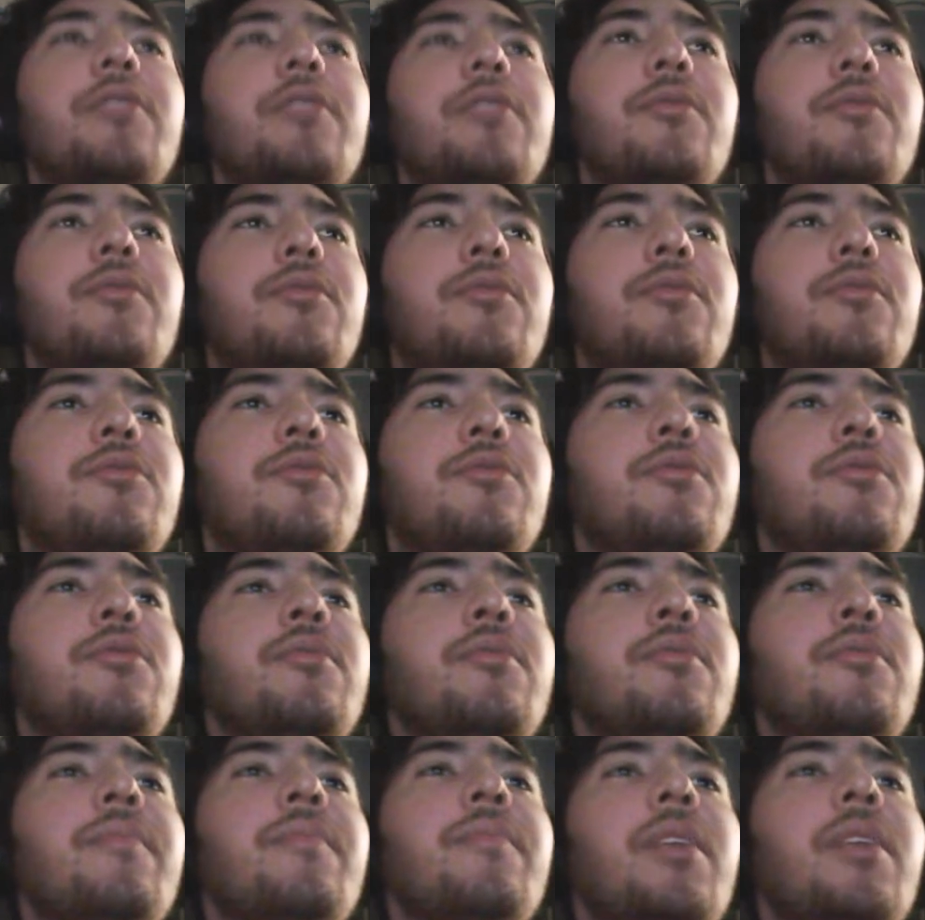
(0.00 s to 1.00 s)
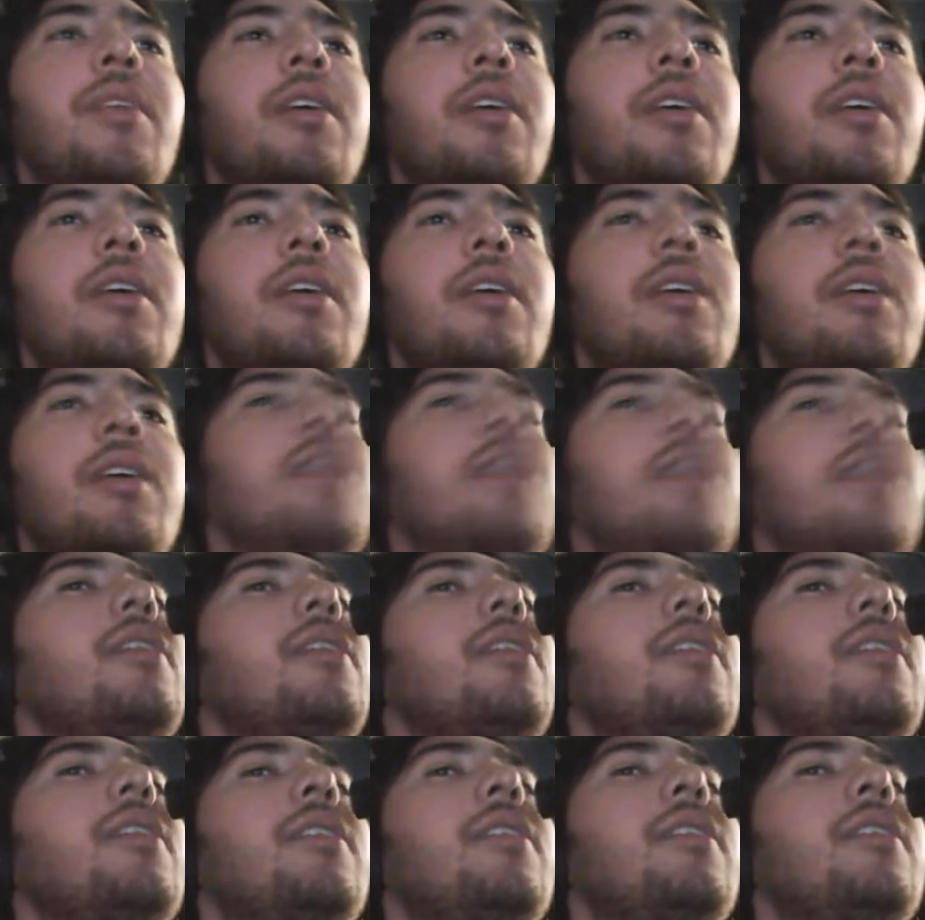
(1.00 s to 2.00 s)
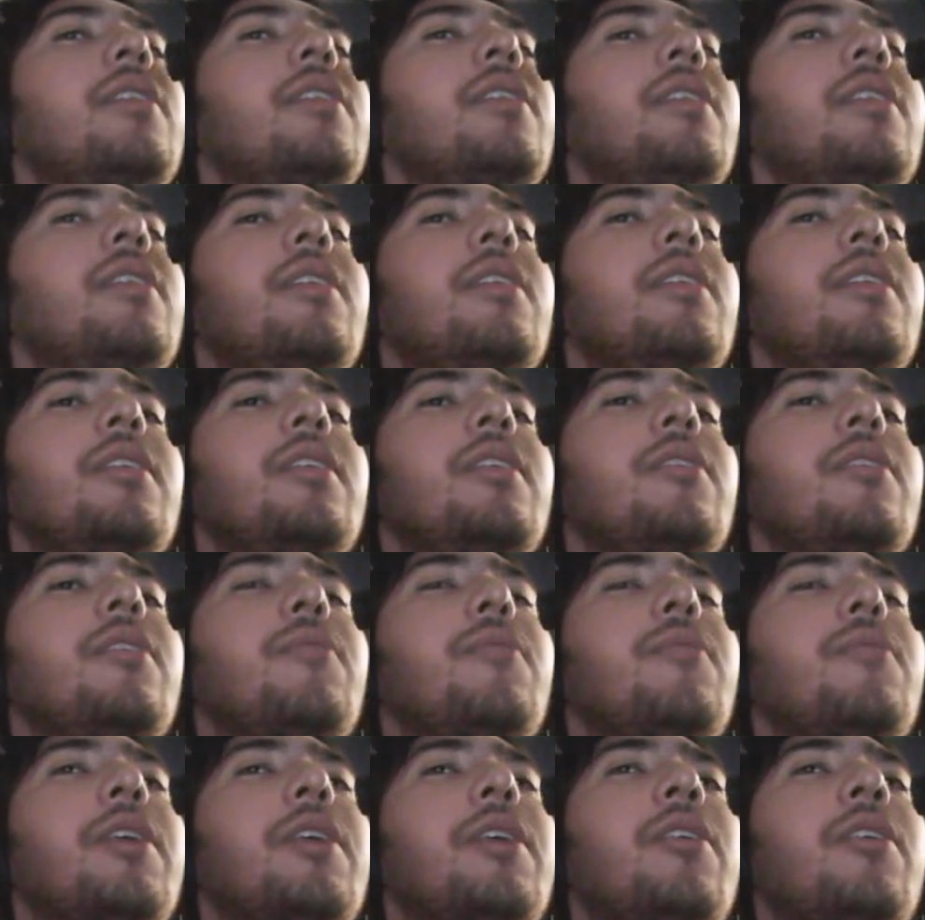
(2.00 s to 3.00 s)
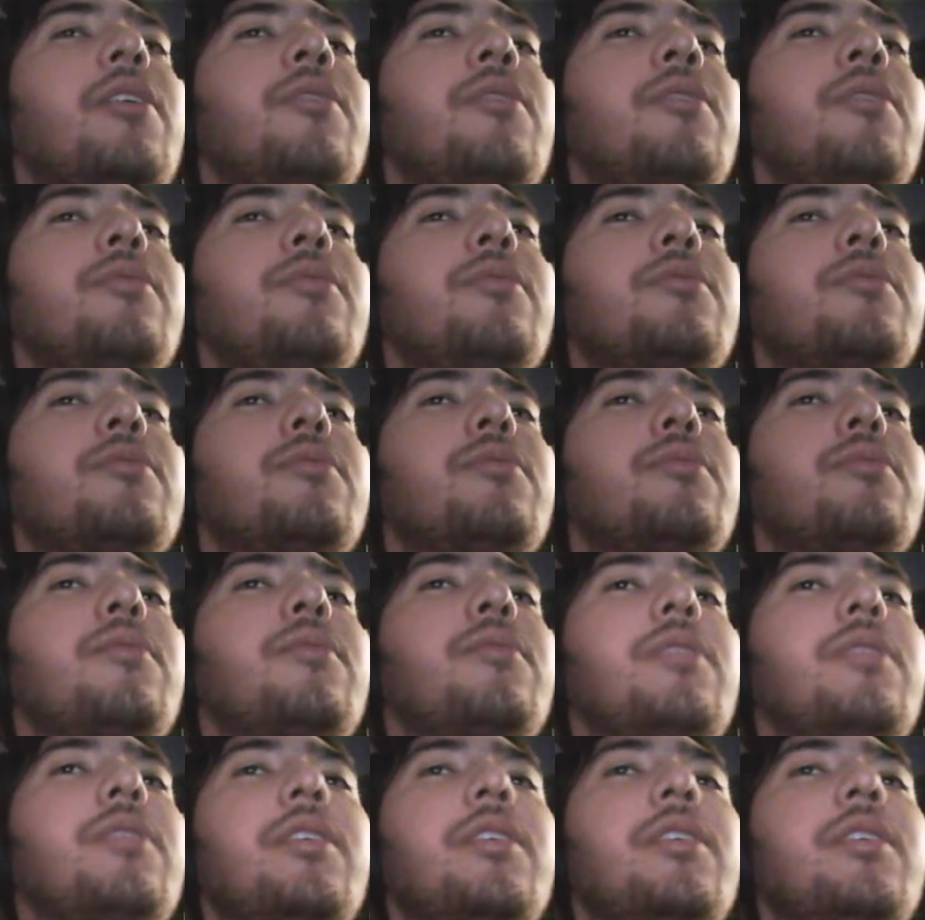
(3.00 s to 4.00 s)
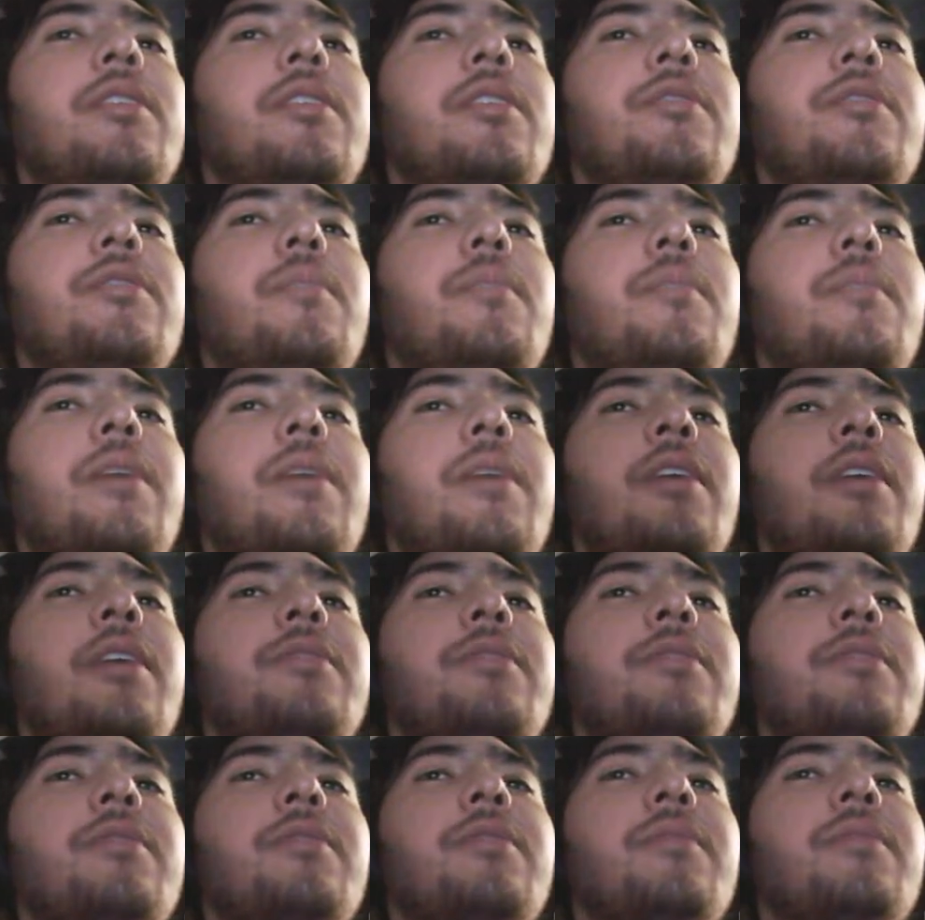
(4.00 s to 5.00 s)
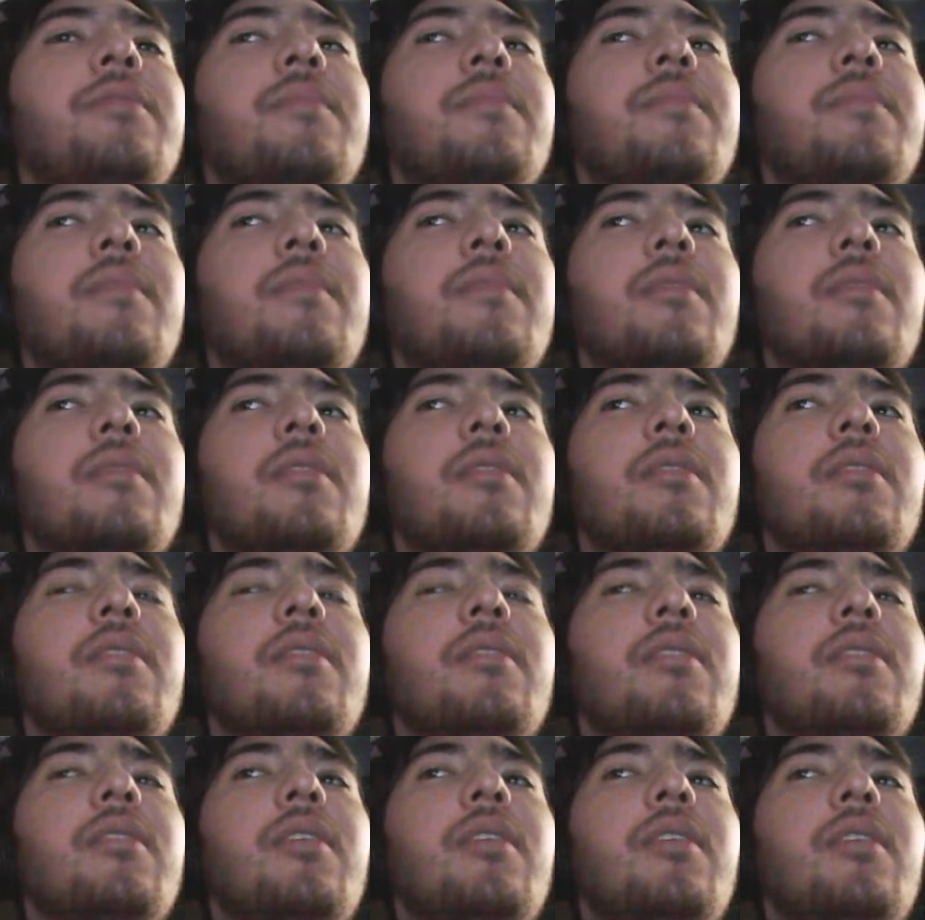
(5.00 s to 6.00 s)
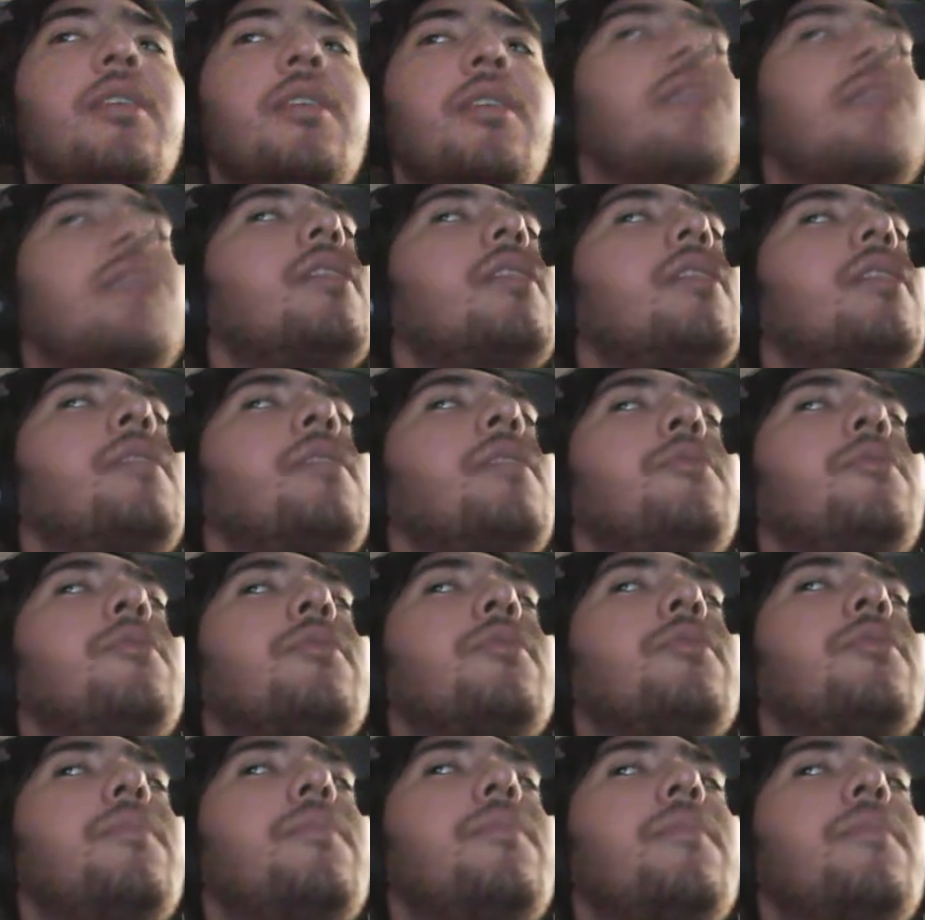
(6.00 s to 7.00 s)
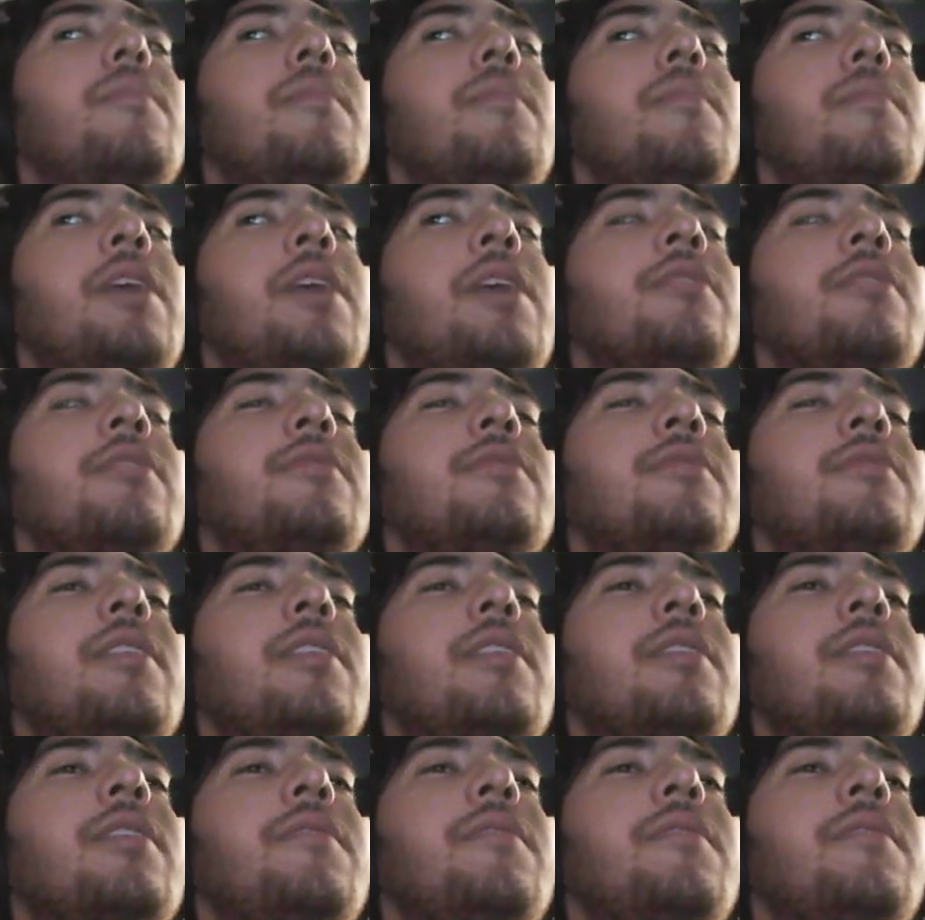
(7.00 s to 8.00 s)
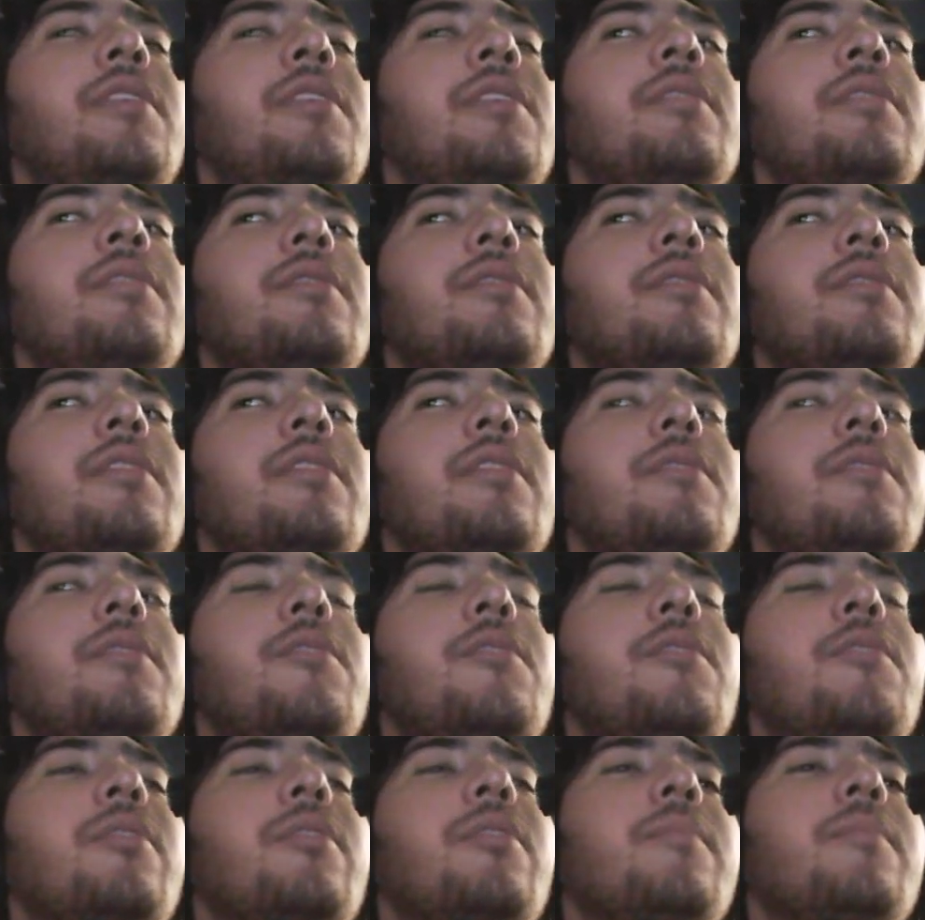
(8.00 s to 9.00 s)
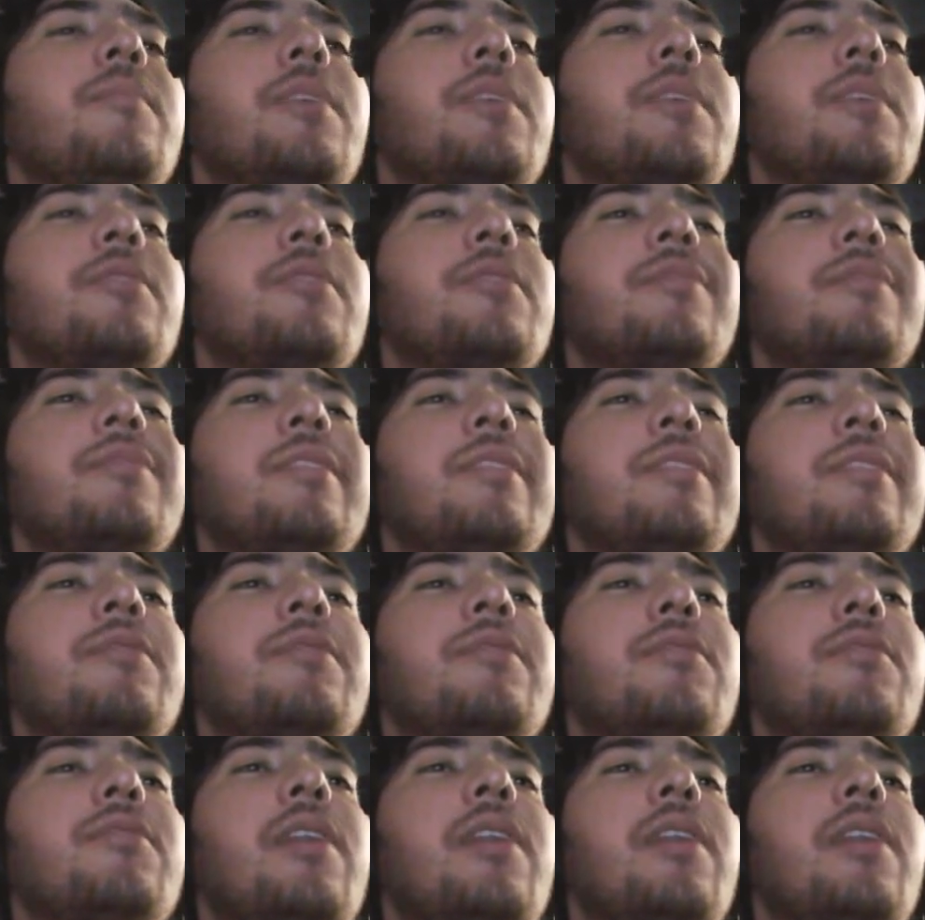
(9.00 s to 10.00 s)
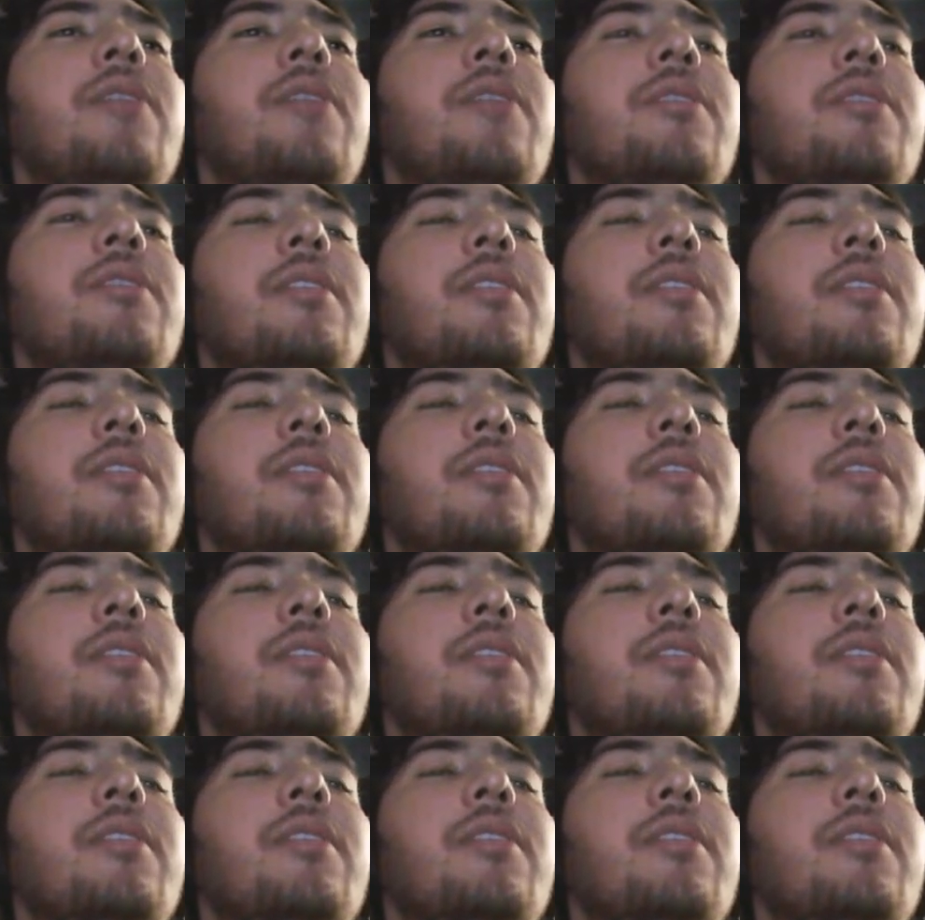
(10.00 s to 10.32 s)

to do. We go to initial patch. I put -10 dBs in the volume because it's too loud.